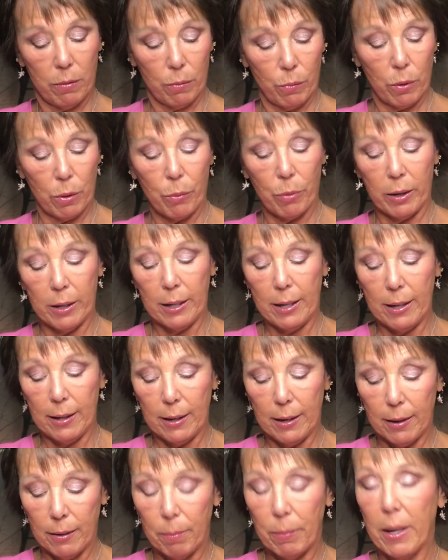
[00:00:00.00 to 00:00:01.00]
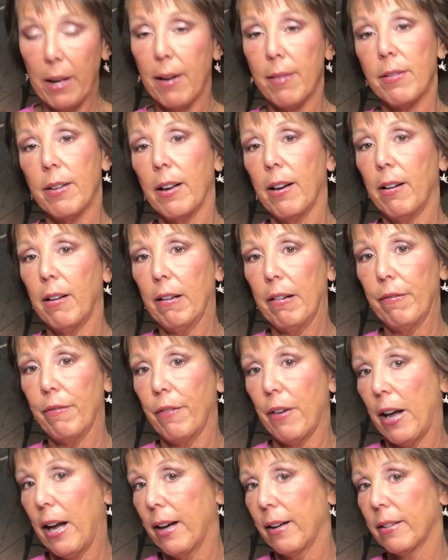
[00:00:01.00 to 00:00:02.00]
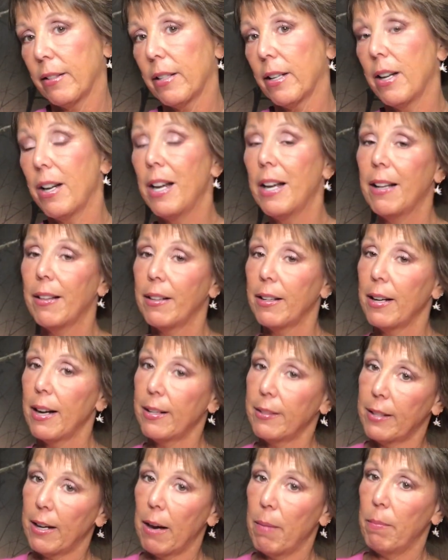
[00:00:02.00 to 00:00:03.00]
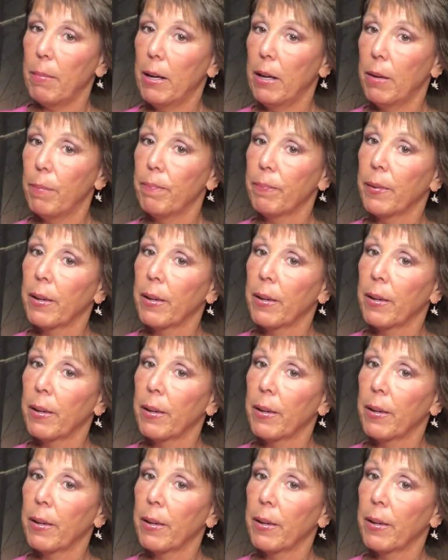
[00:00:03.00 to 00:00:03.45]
what we're eating because it'll affect the nighttime meal.